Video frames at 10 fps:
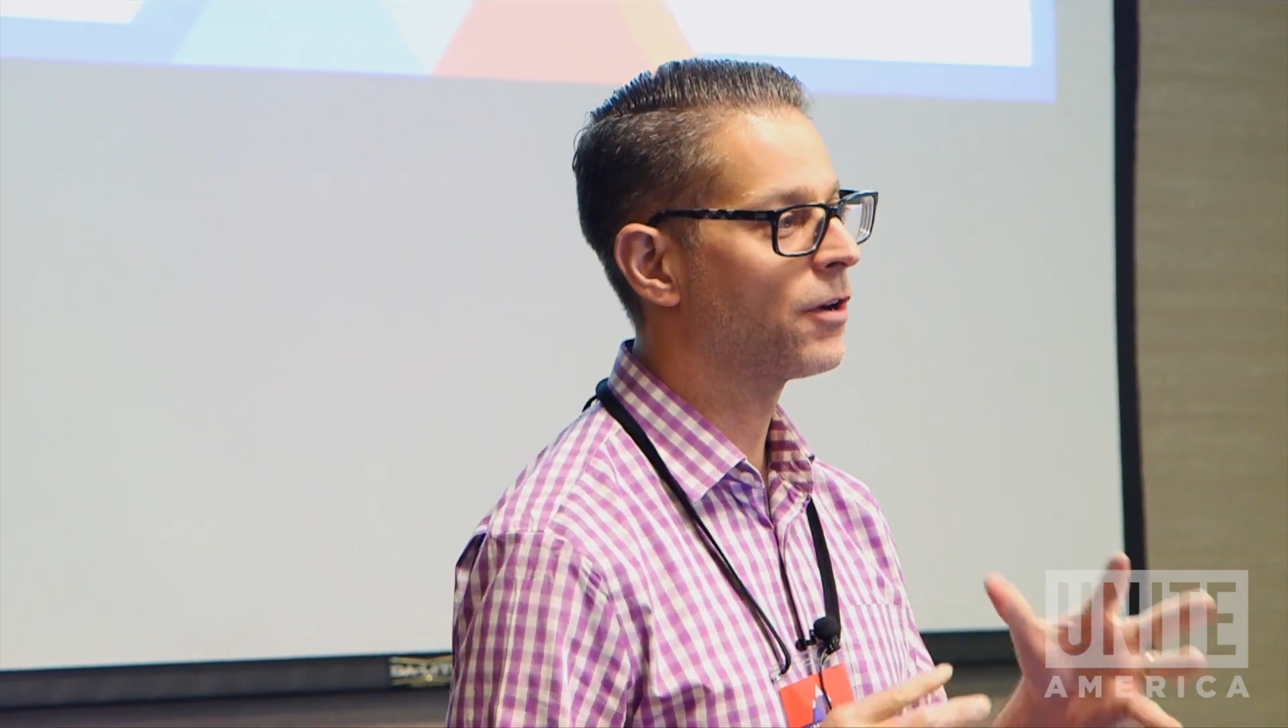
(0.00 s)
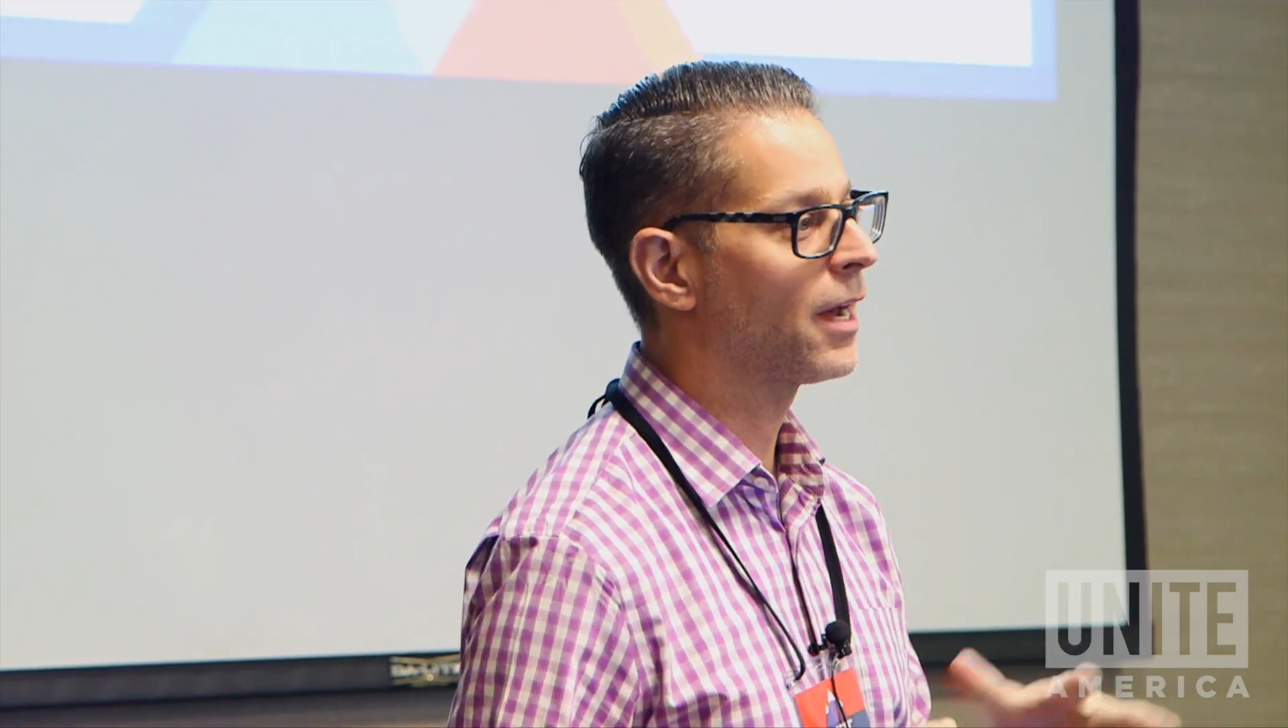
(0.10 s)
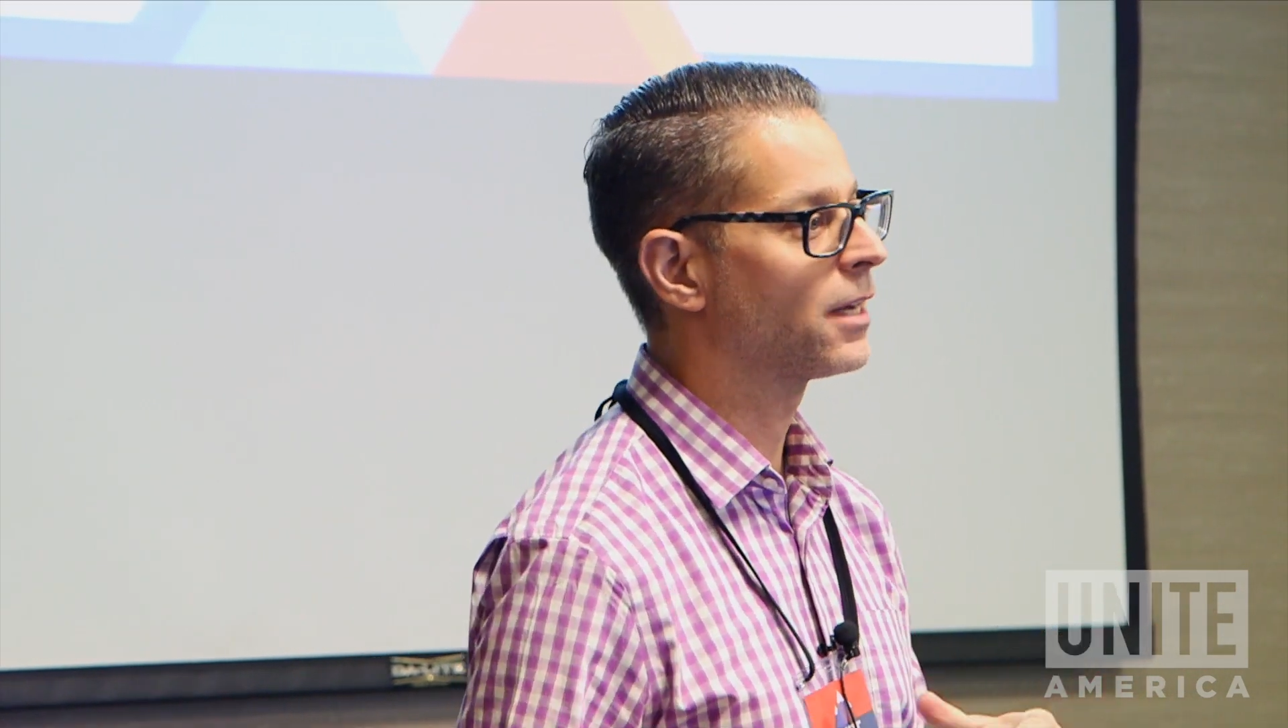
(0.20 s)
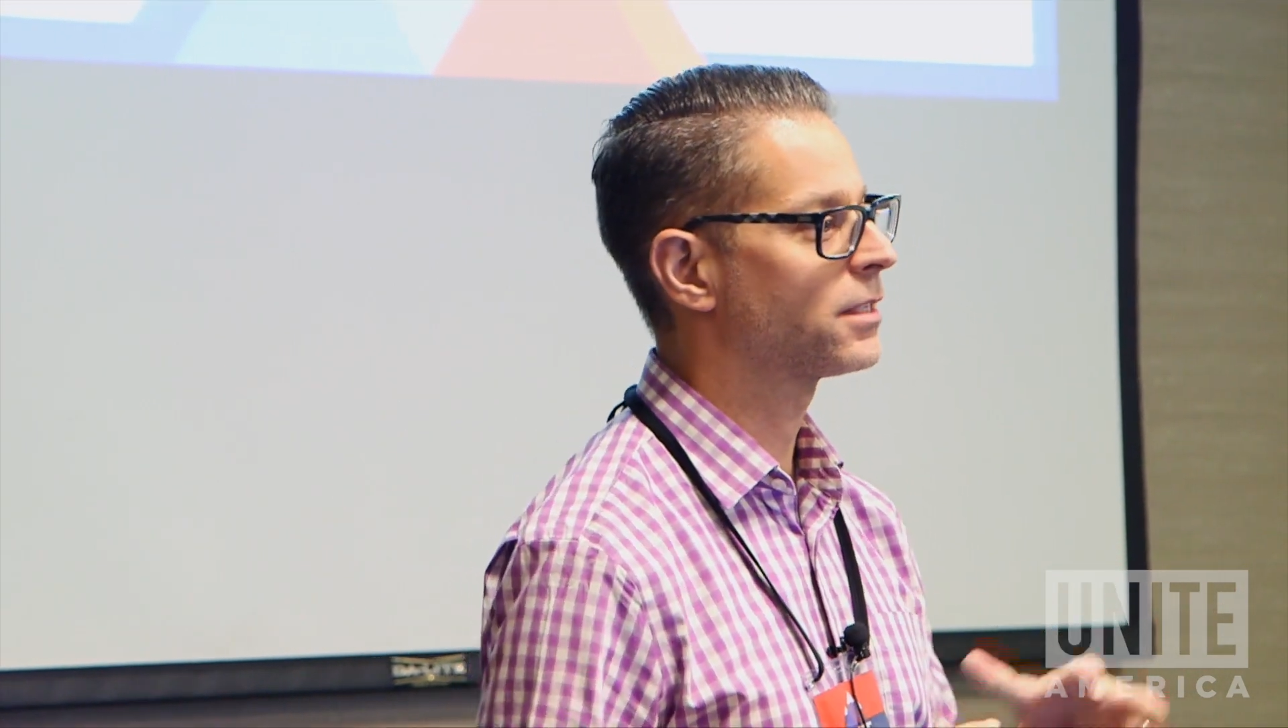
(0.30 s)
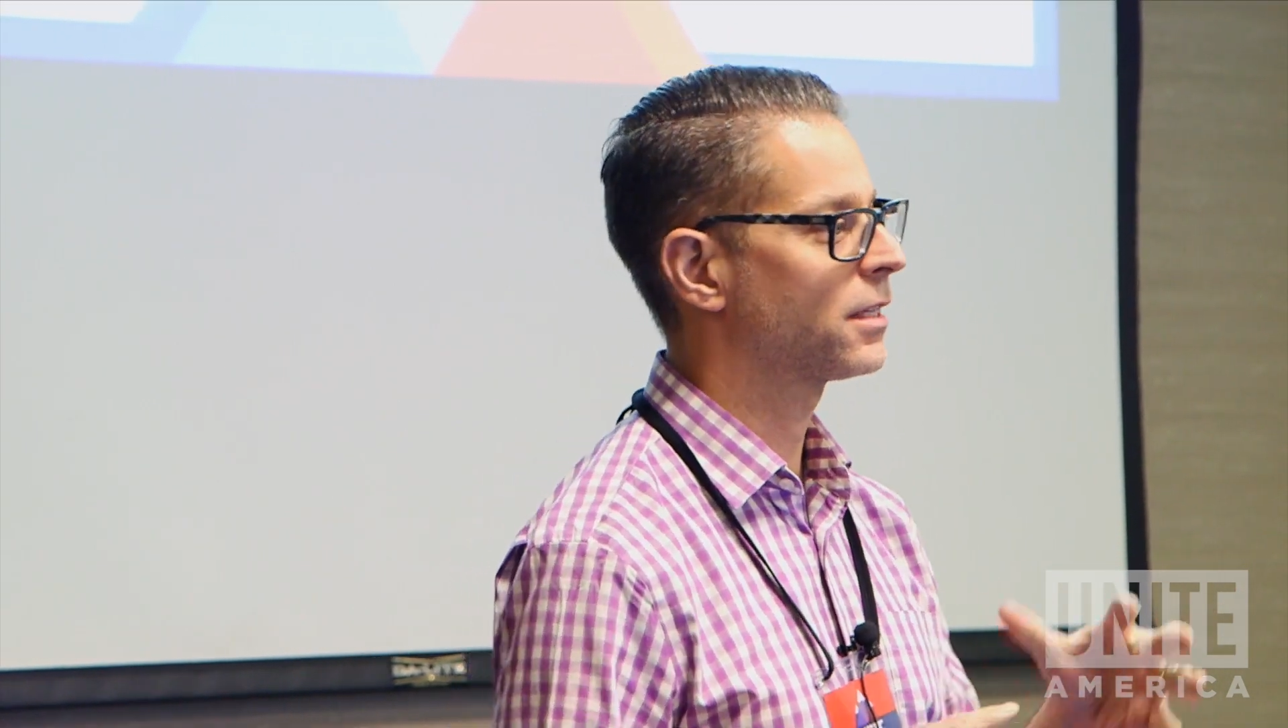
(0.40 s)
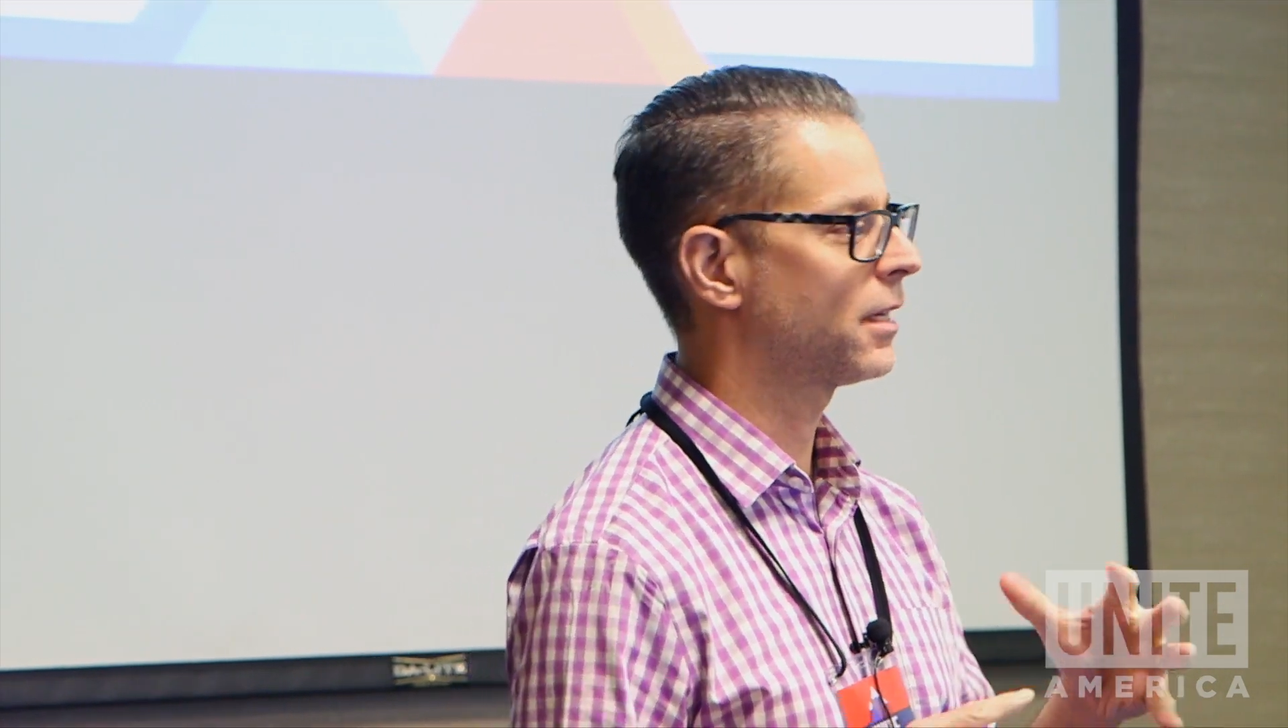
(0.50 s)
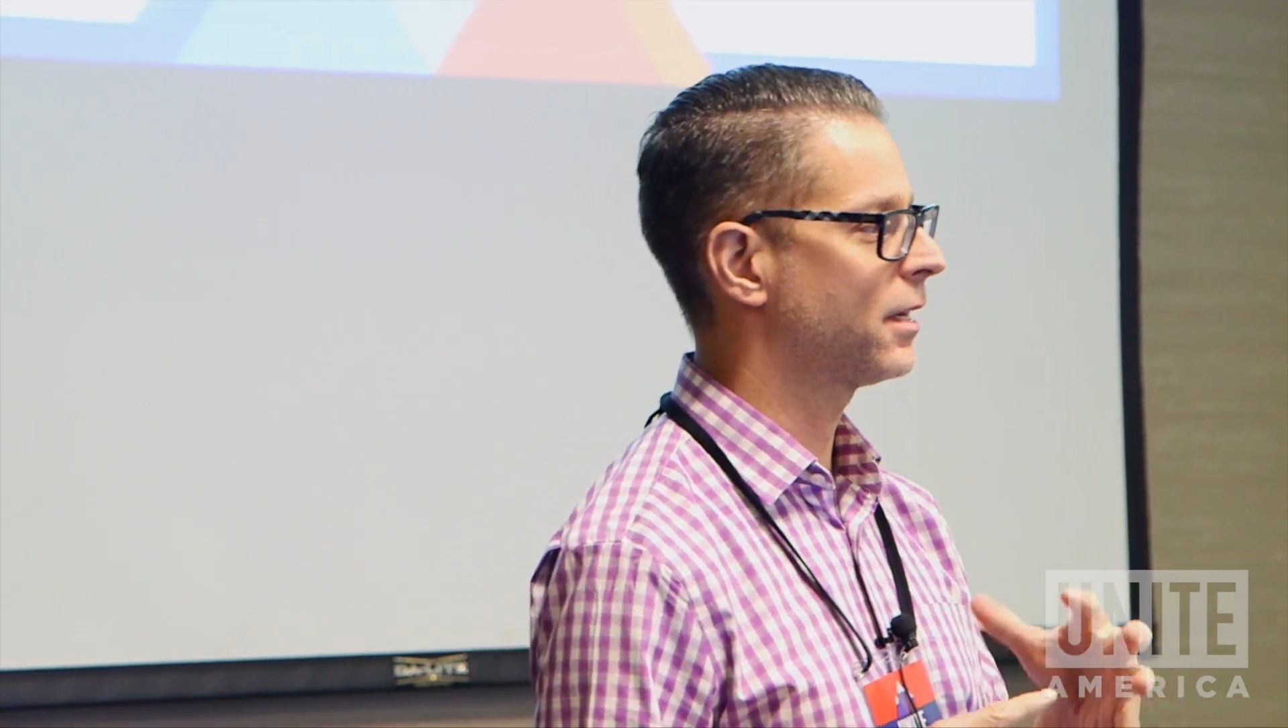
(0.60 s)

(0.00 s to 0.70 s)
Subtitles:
as